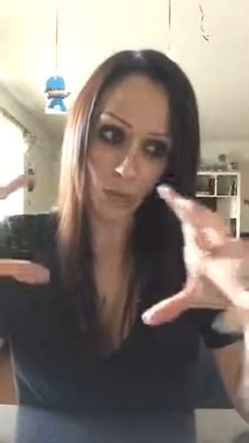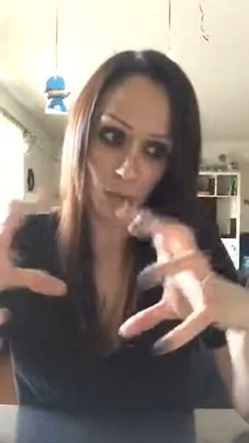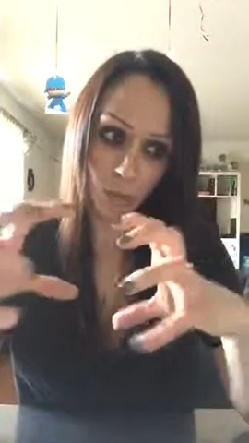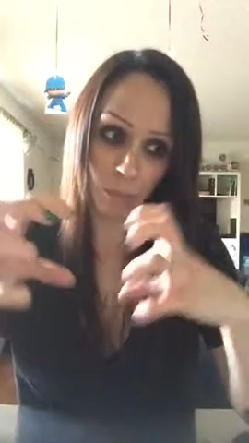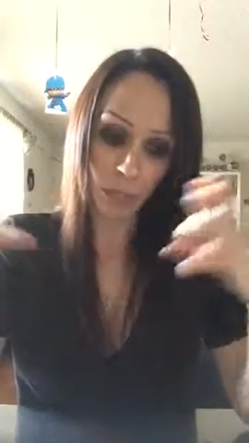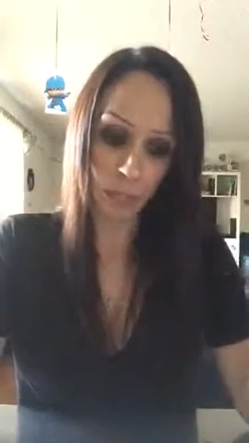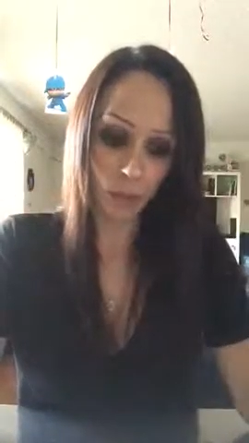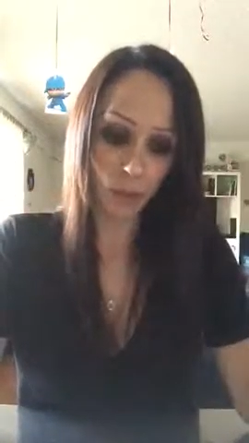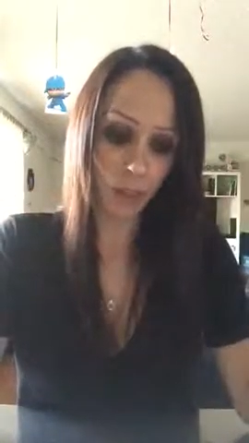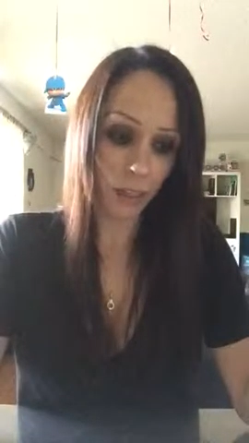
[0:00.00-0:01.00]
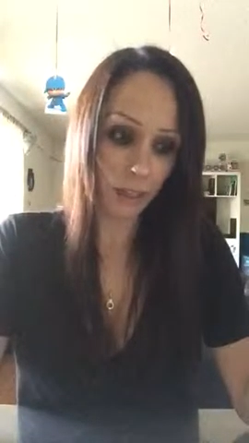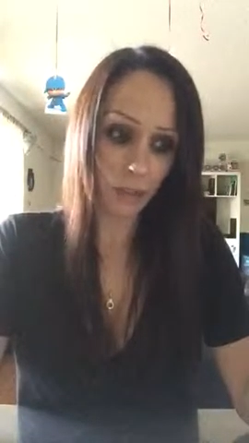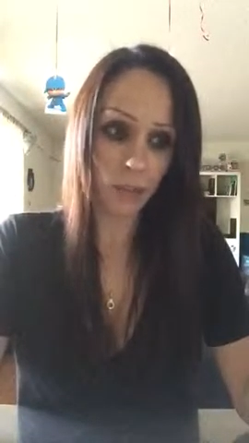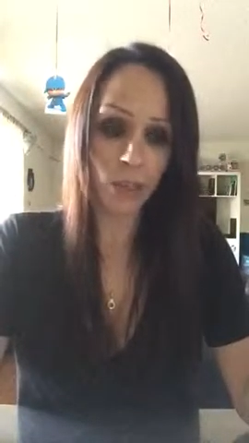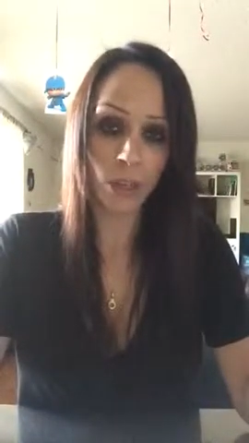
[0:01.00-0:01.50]
to repeal
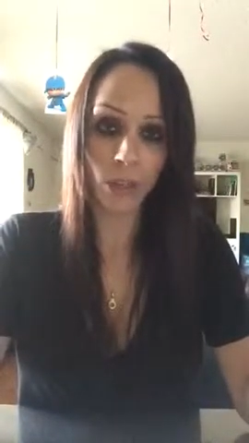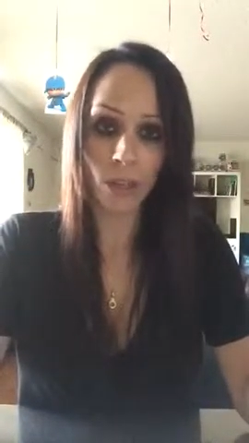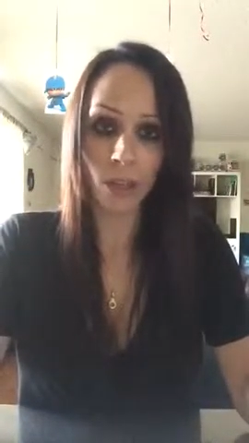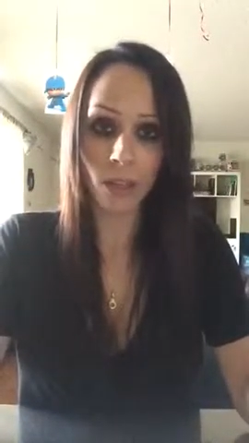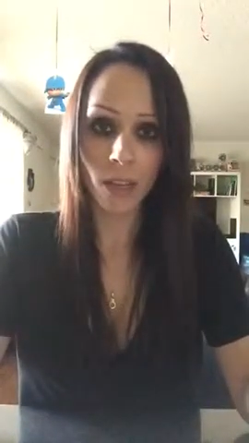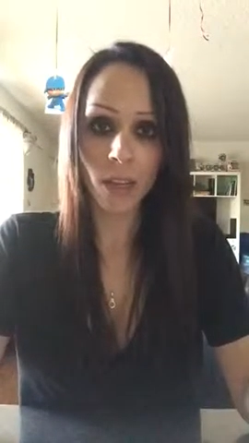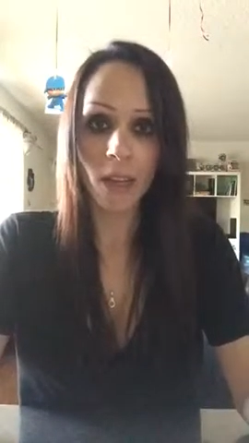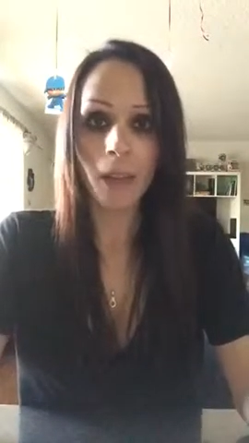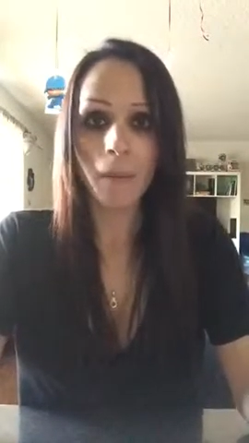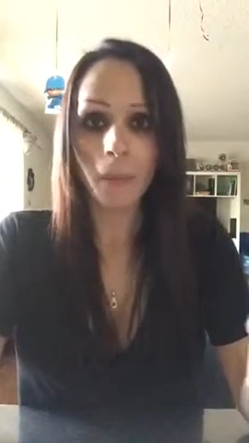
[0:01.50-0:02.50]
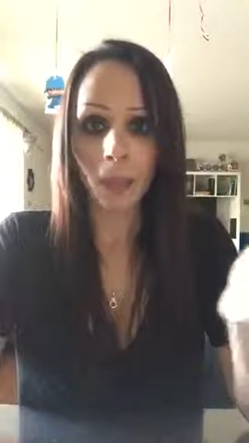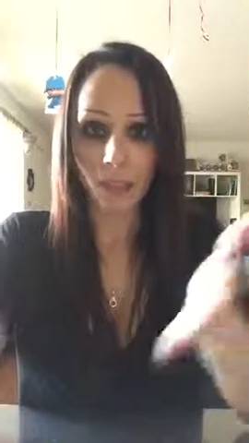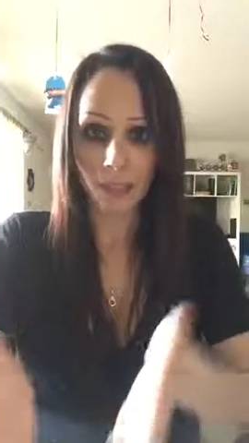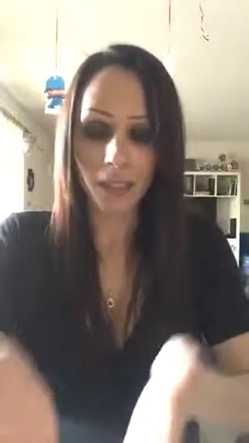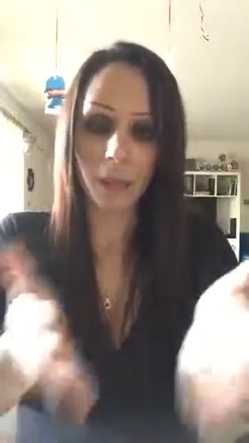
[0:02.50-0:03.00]
exclusionary laws,
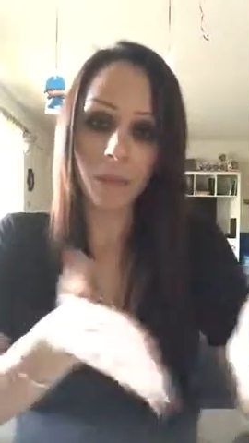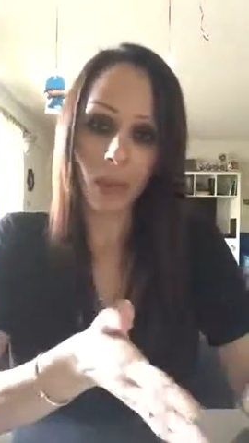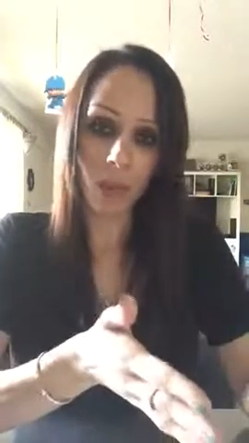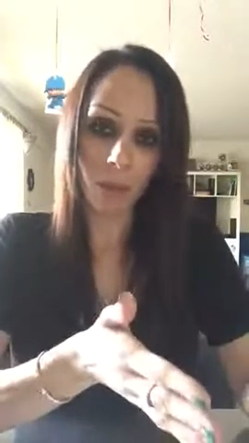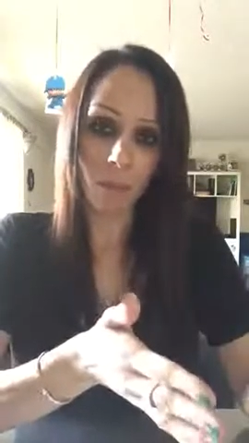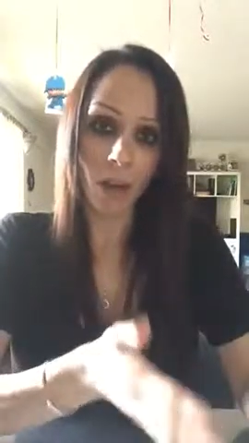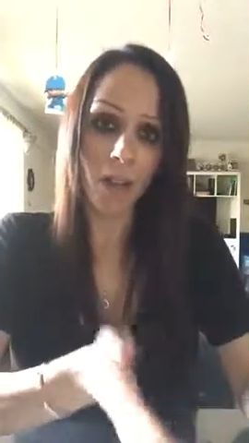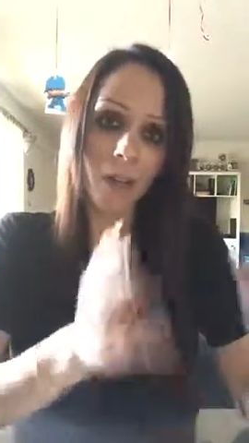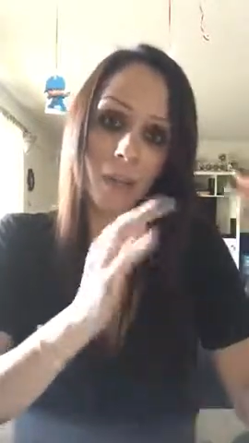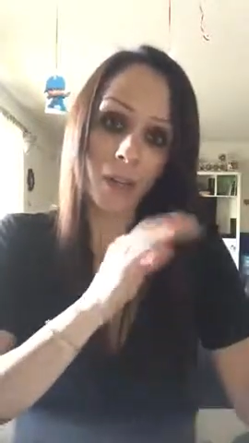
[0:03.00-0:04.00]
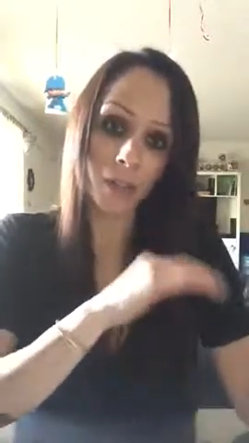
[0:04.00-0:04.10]
at the same time, other